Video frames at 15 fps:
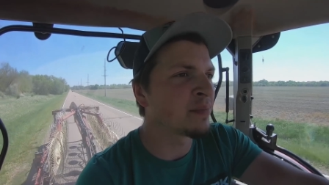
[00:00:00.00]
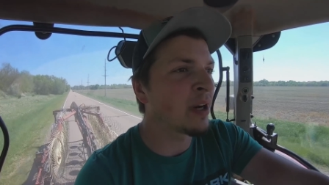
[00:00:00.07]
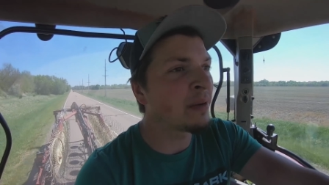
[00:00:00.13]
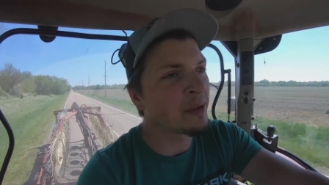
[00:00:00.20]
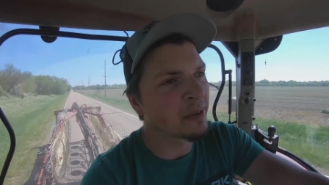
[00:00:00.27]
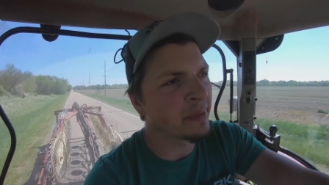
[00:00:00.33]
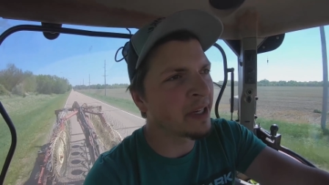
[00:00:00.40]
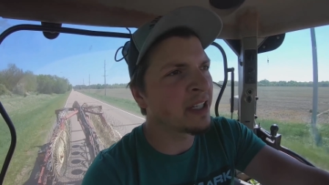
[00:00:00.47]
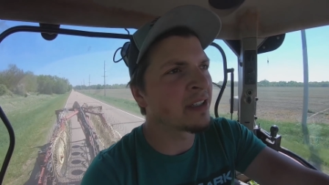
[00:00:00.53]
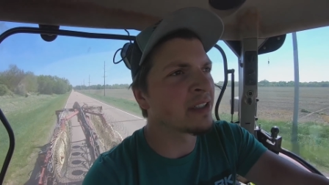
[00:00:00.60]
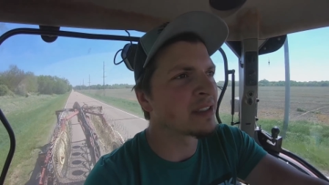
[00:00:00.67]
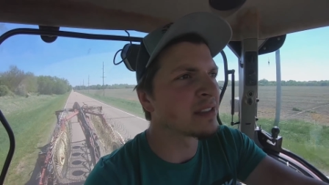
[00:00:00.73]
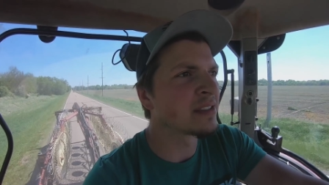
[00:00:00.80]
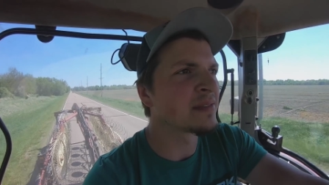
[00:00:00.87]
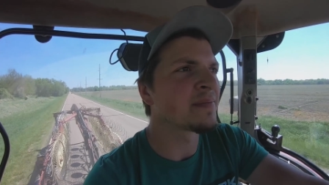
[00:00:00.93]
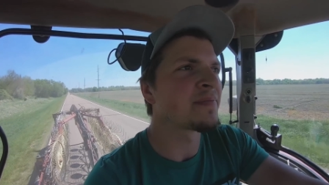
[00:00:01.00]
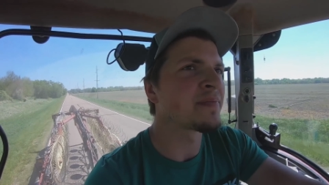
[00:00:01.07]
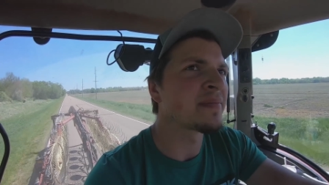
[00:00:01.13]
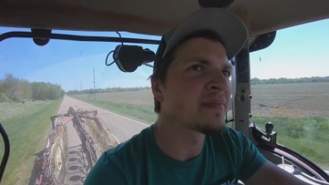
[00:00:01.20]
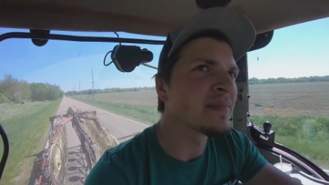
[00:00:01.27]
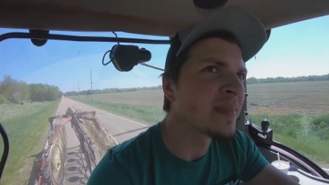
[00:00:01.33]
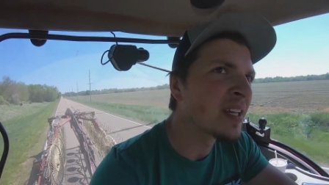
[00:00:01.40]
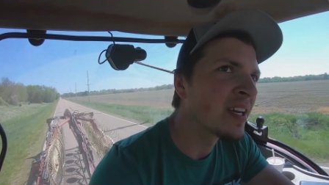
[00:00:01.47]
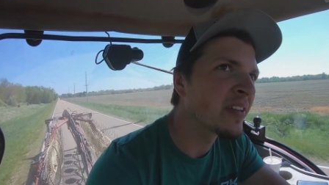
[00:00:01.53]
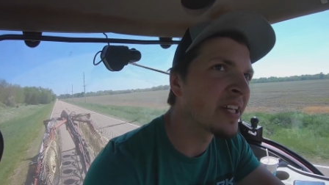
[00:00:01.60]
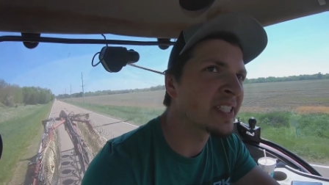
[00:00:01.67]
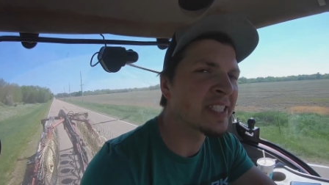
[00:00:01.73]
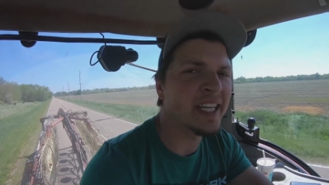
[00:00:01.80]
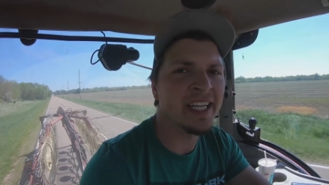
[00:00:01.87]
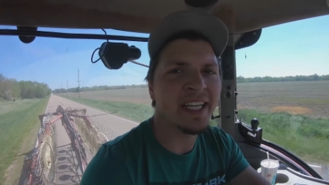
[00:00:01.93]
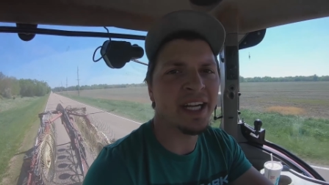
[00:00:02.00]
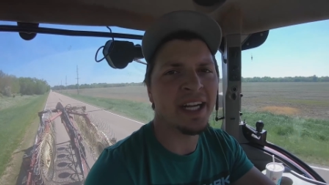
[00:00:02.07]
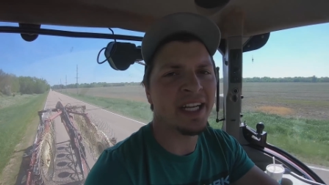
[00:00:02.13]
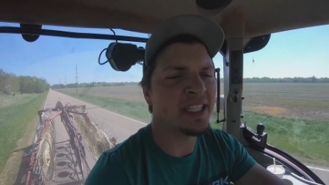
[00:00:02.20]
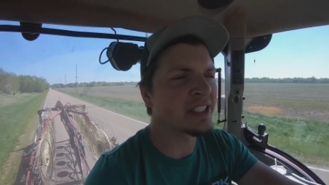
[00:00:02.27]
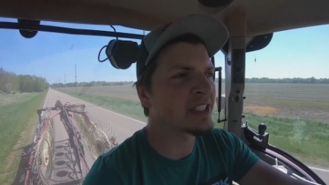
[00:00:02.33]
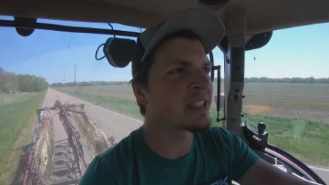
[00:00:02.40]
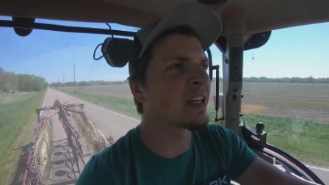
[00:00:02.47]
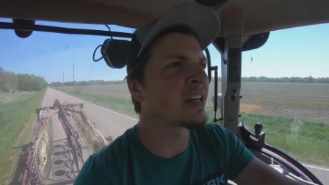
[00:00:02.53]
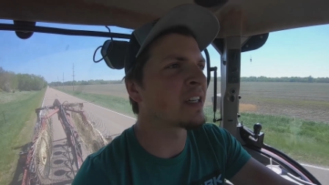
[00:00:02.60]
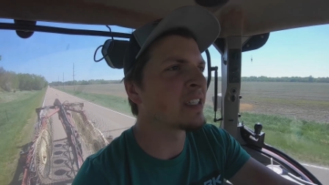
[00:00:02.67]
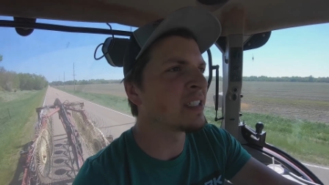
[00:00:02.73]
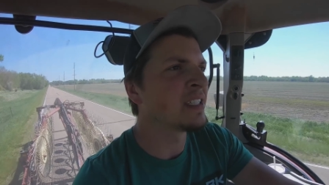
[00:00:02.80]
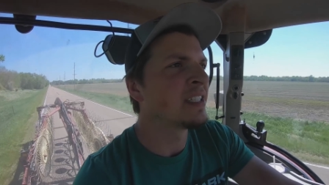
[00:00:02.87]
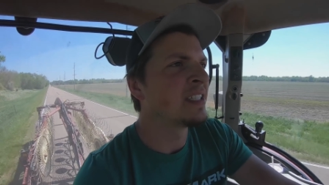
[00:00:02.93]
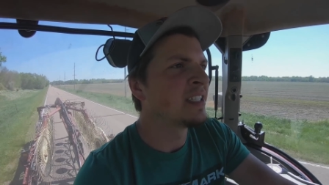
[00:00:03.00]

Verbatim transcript: probably bale, unless I get a head start.